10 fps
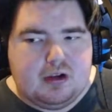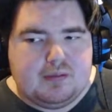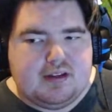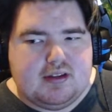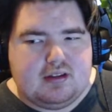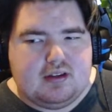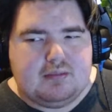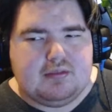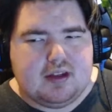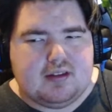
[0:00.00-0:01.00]
seen have
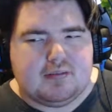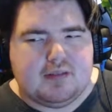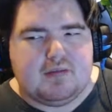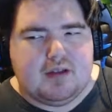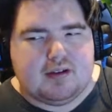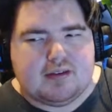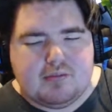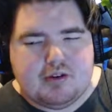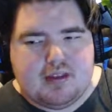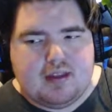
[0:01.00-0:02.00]
done something very similar
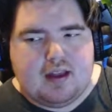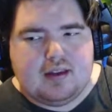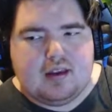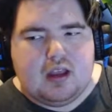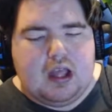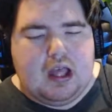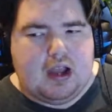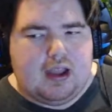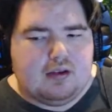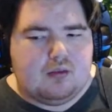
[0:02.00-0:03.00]
to that.
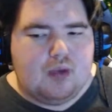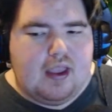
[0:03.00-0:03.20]
Okay, we